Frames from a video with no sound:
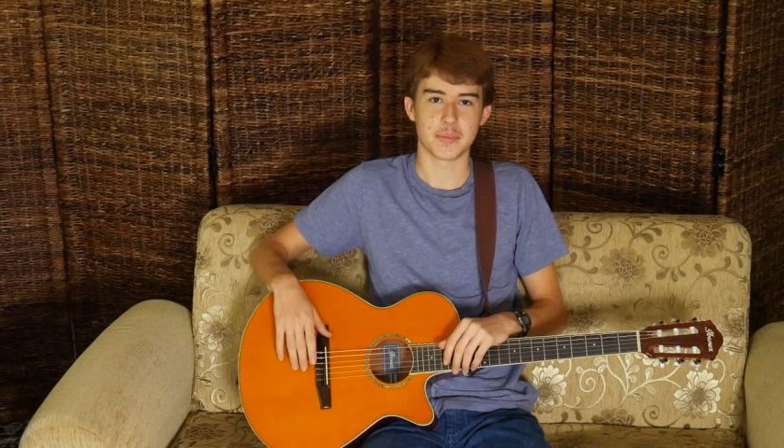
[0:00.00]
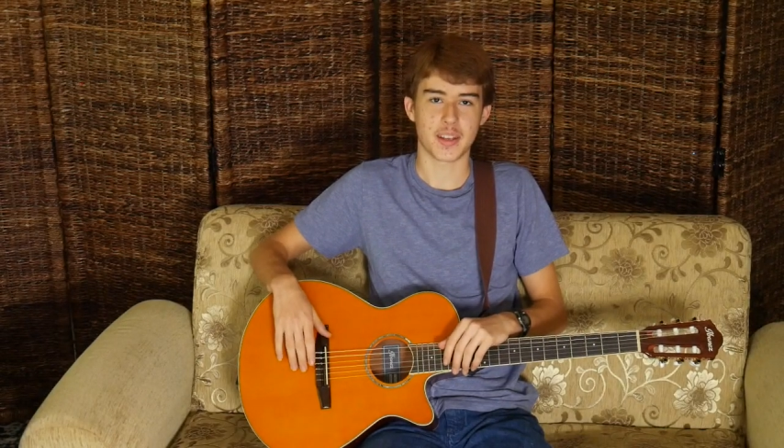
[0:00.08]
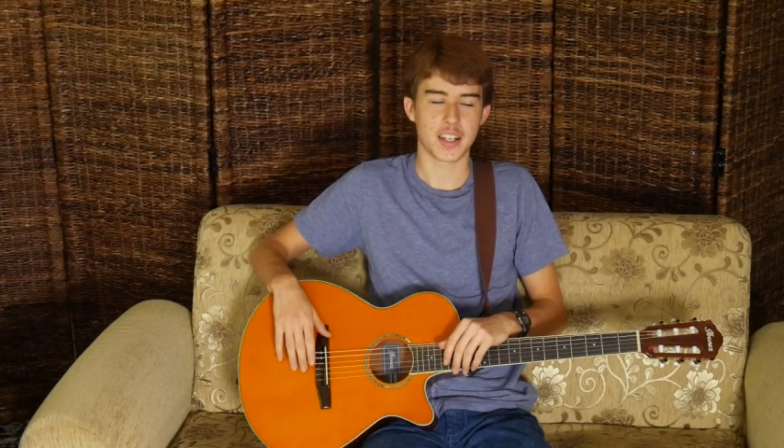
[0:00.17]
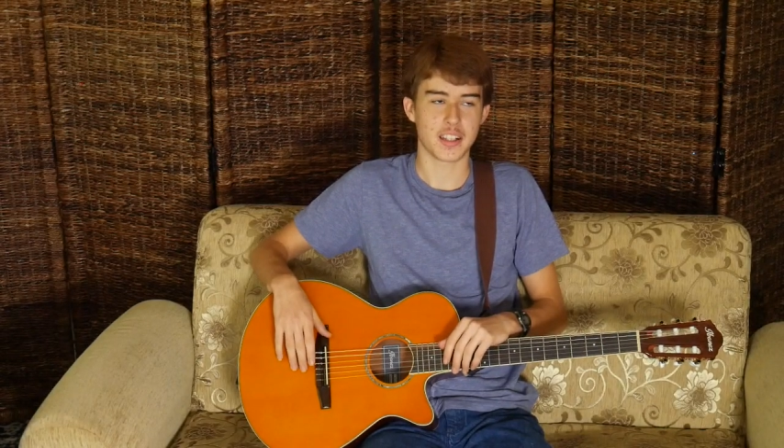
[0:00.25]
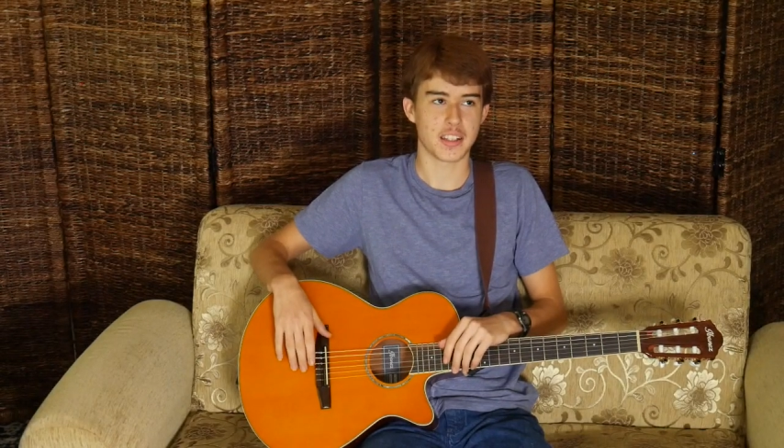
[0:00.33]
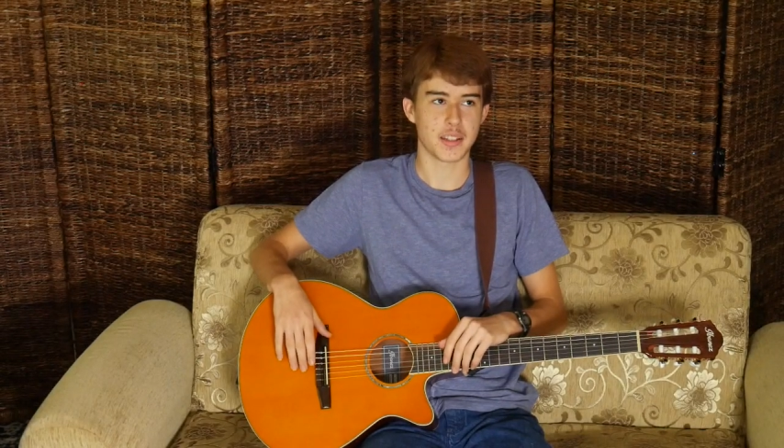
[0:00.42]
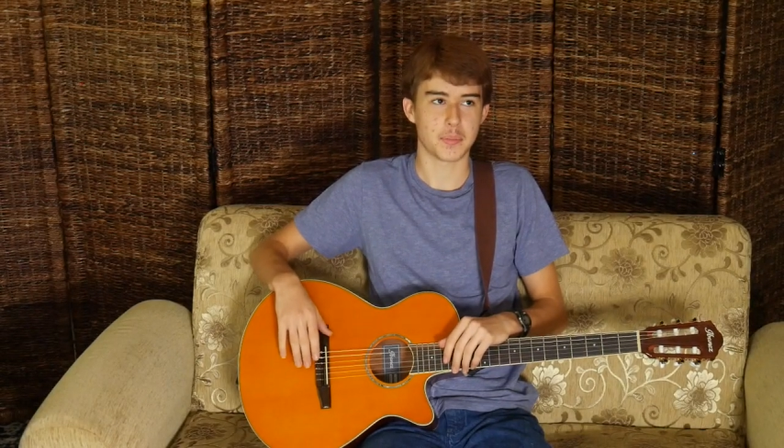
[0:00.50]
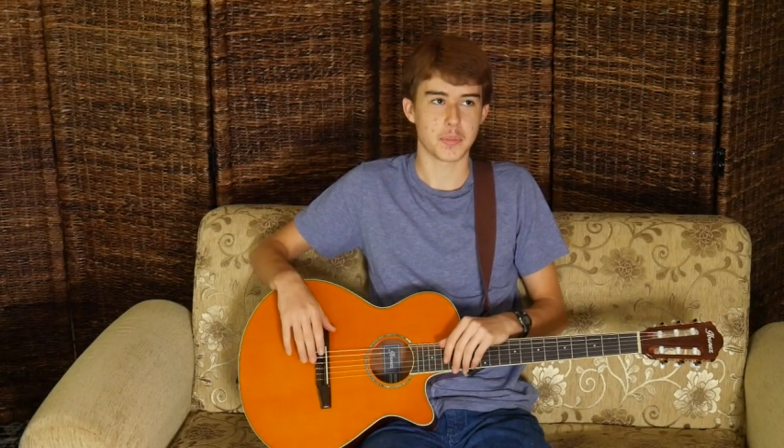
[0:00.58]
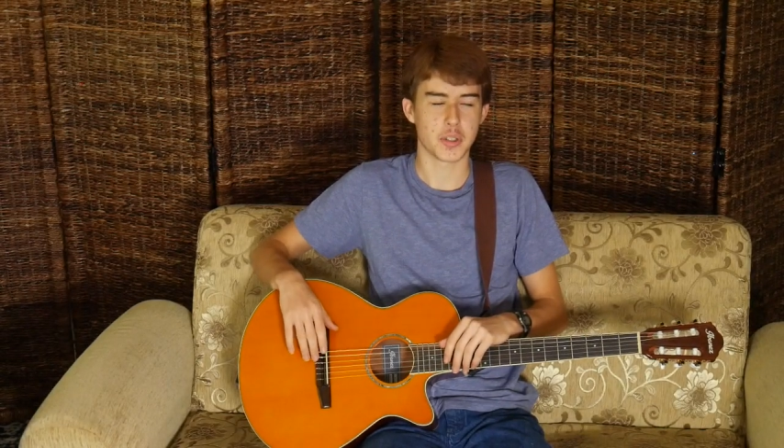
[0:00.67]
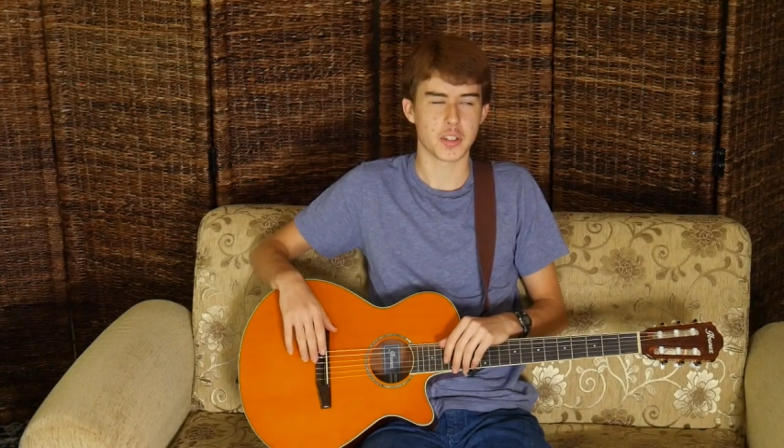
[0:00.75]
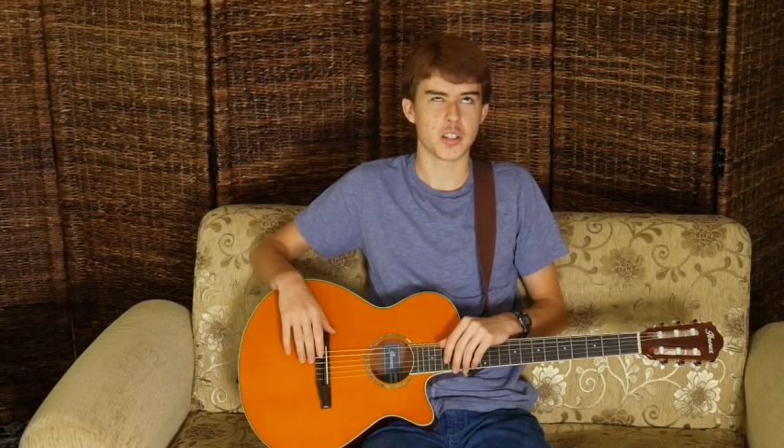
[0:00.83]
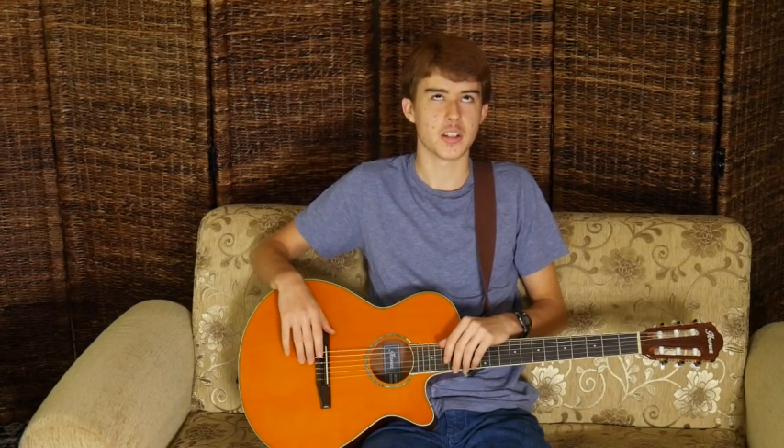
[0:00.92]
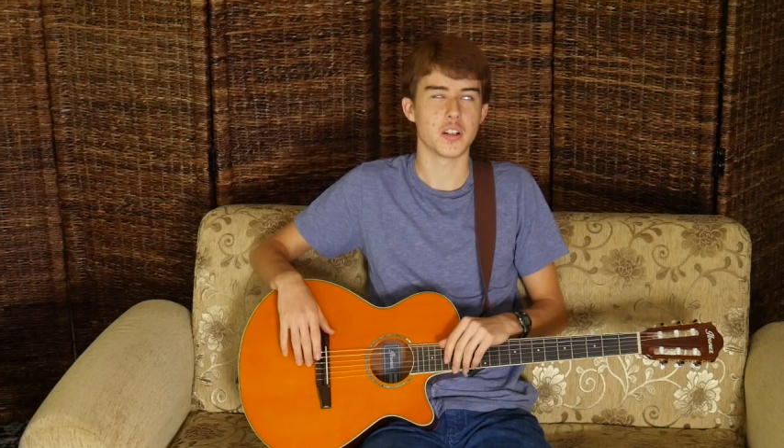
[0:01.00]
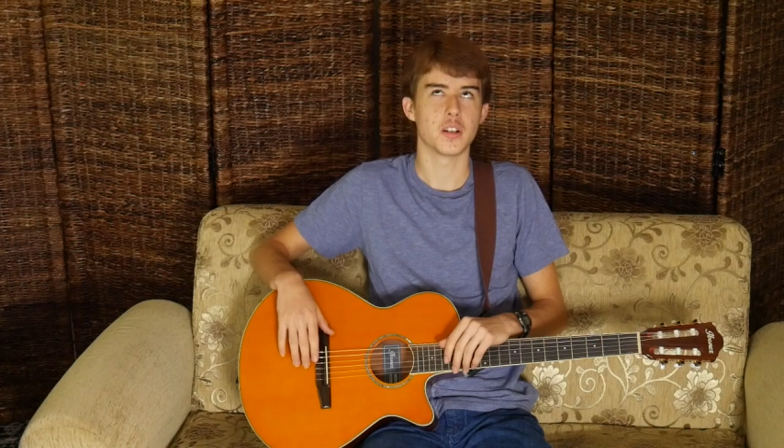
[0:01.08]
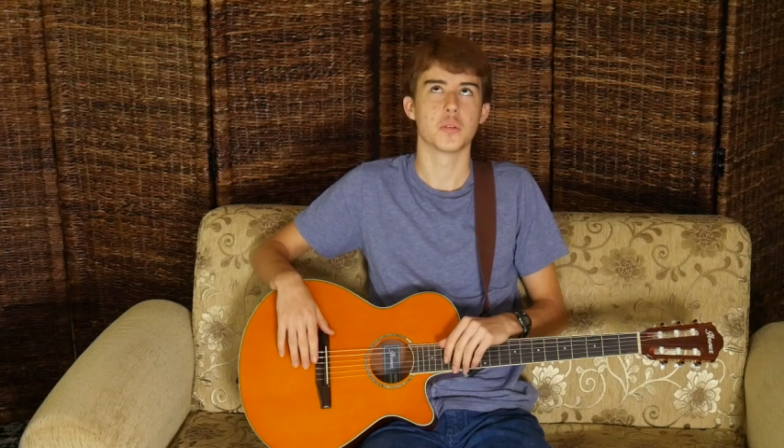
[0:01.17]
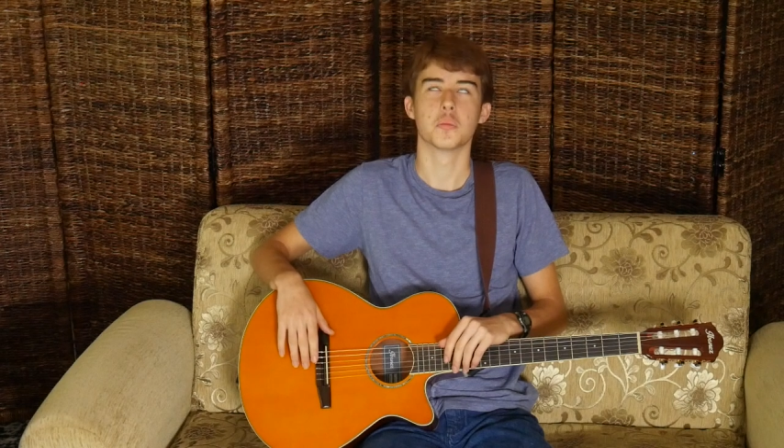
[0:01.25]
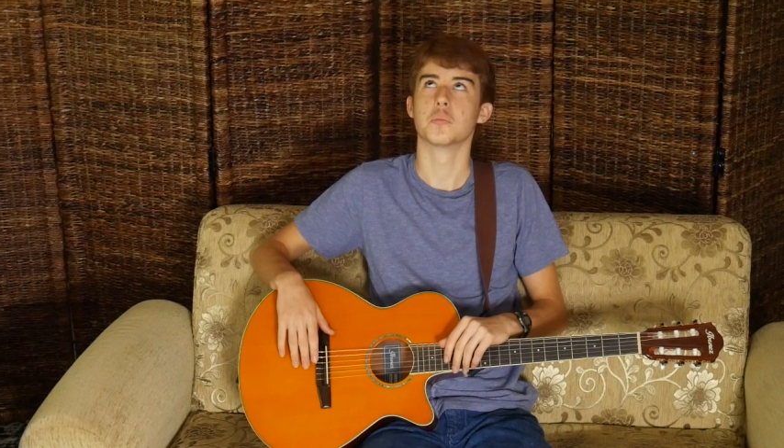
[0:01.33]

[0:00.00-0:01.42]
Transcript: model number